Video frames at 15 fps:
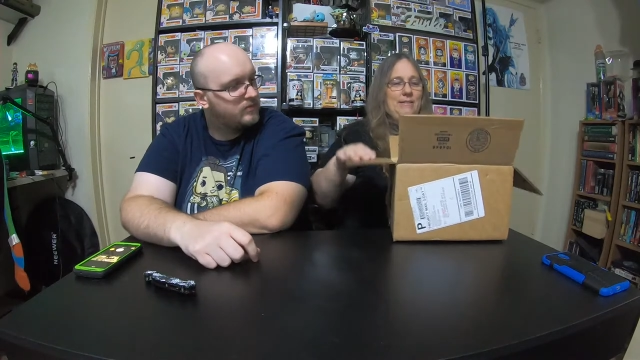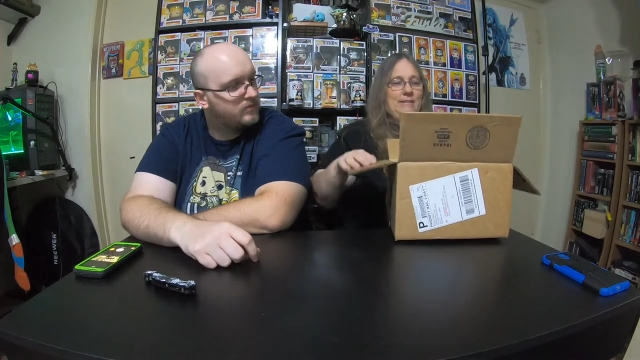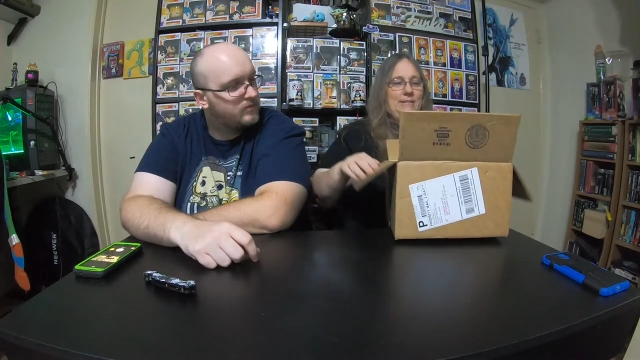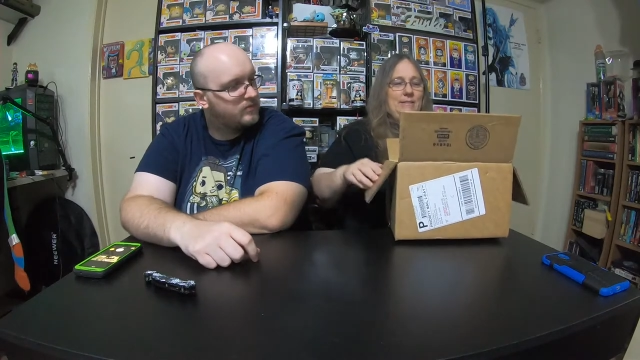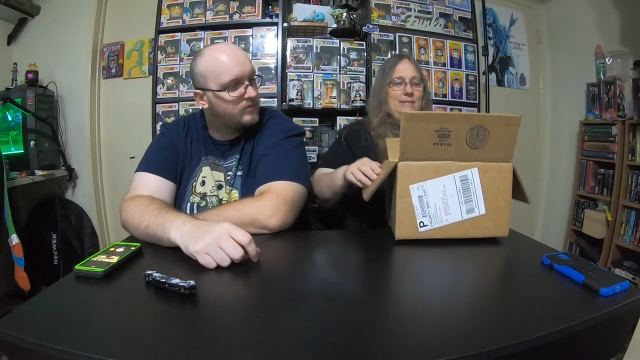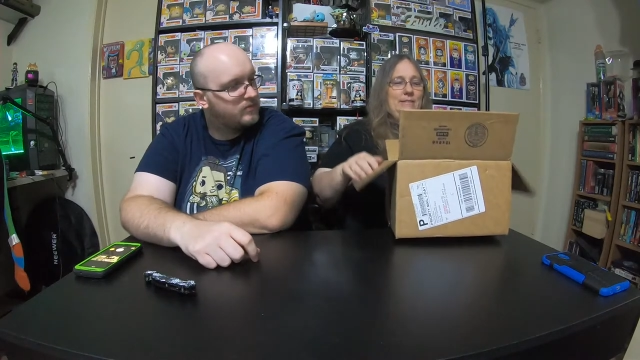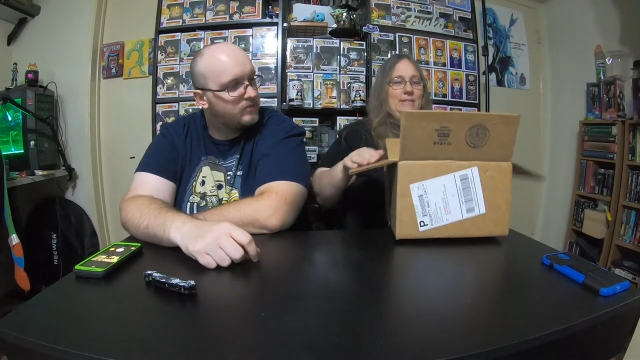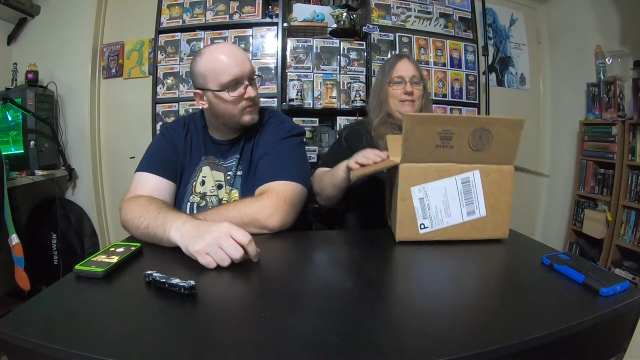
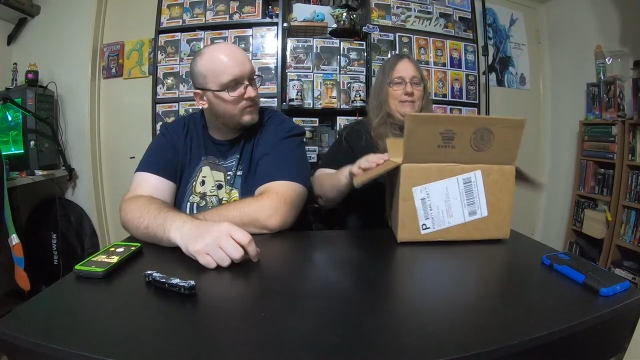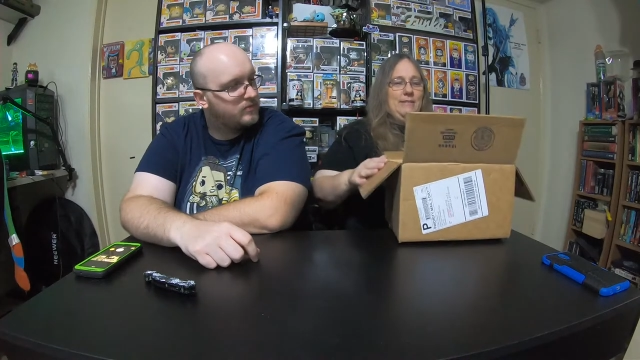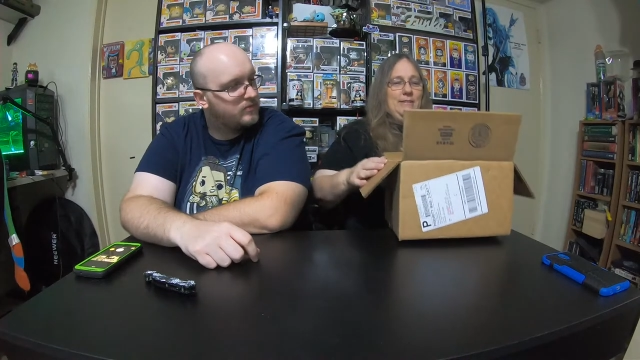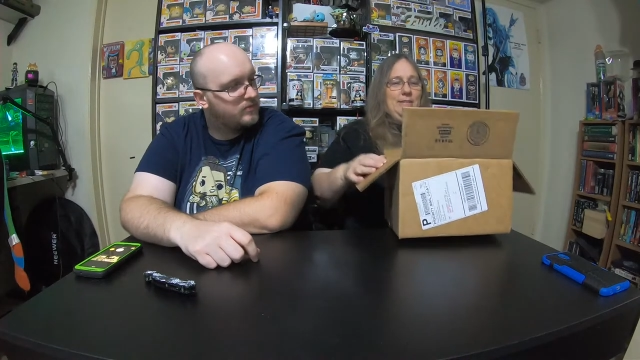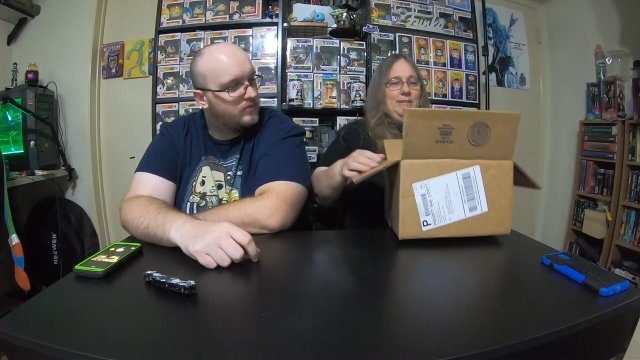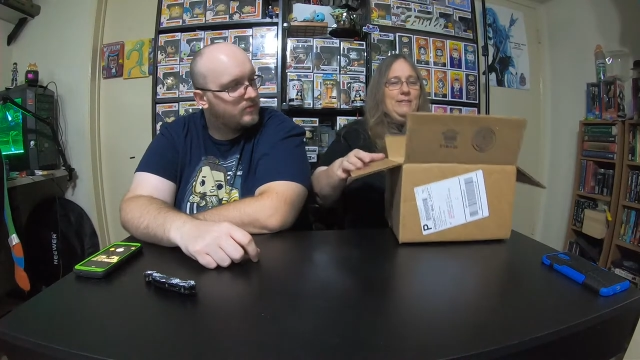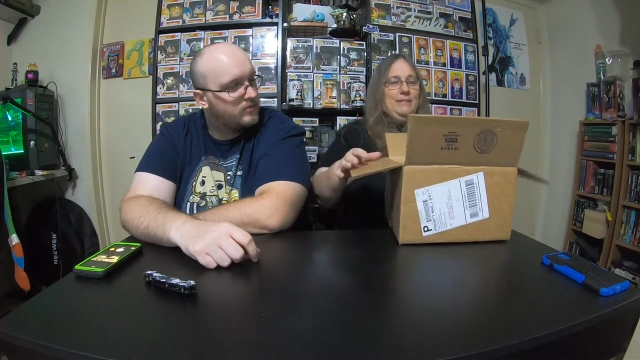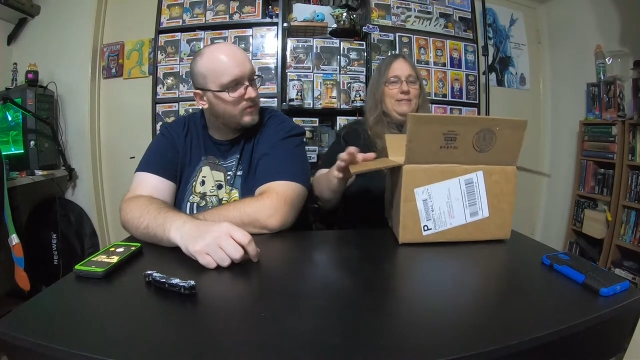
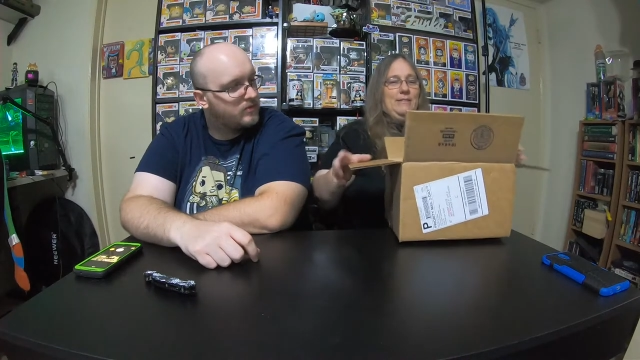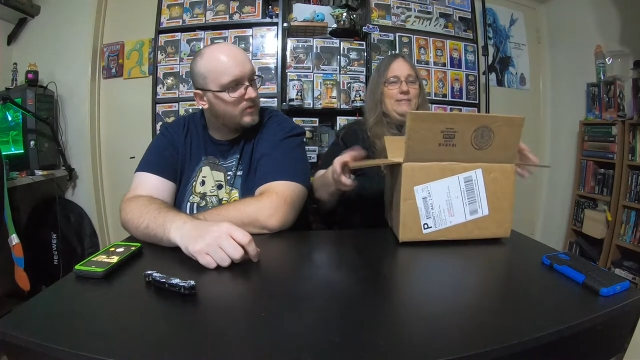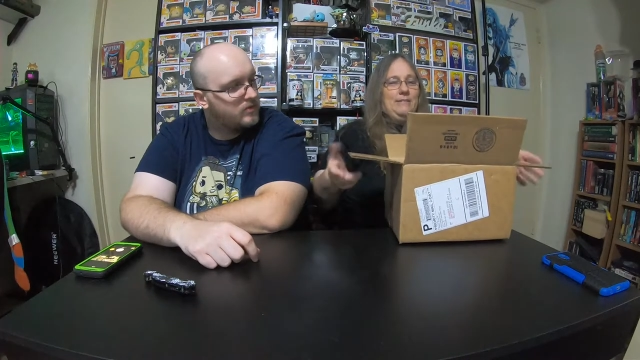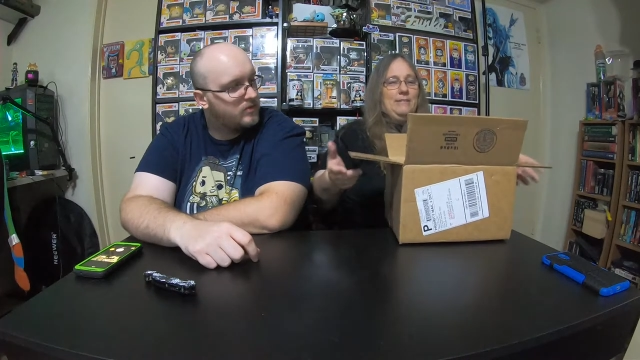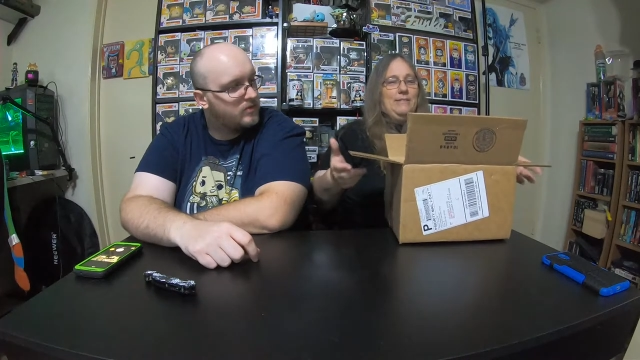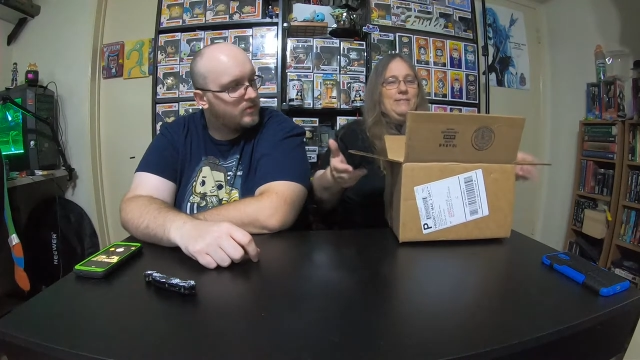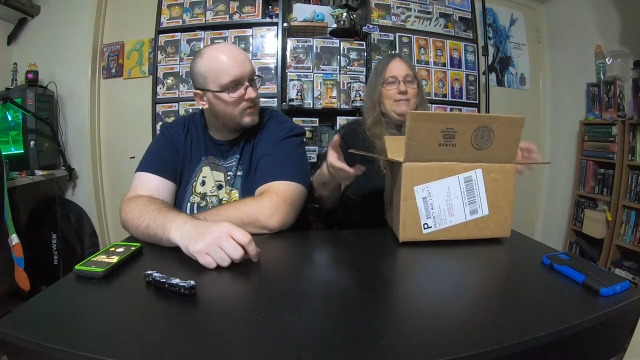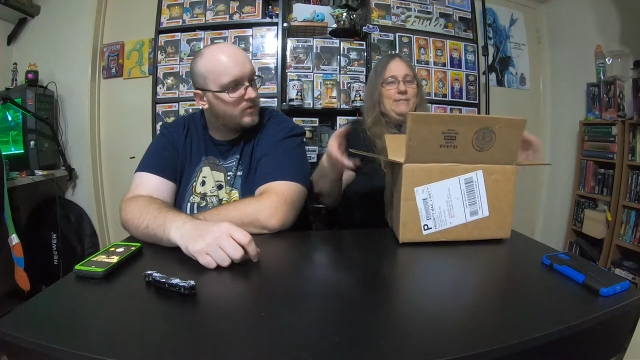
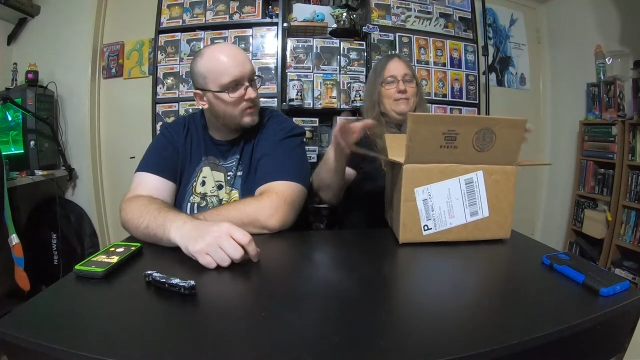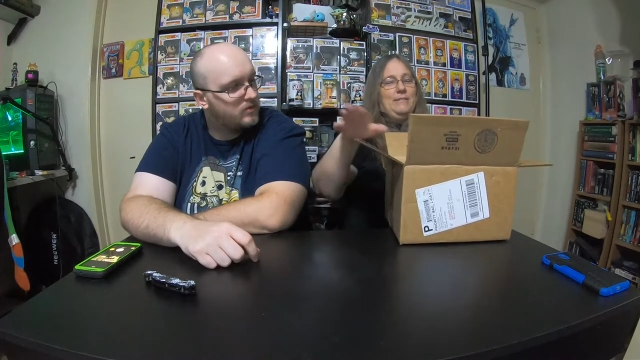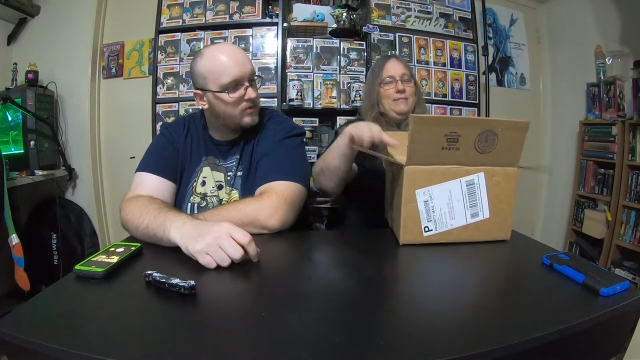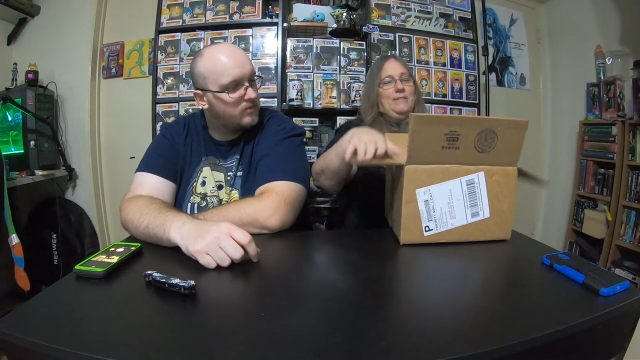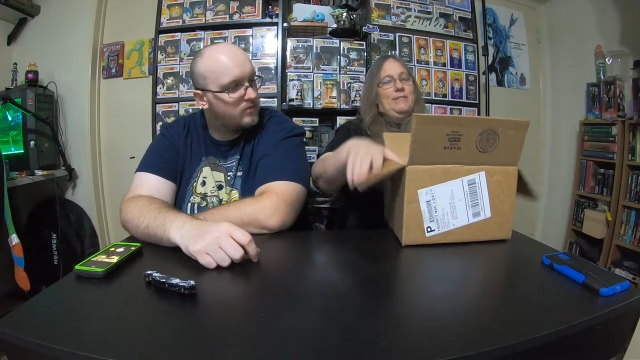(silence)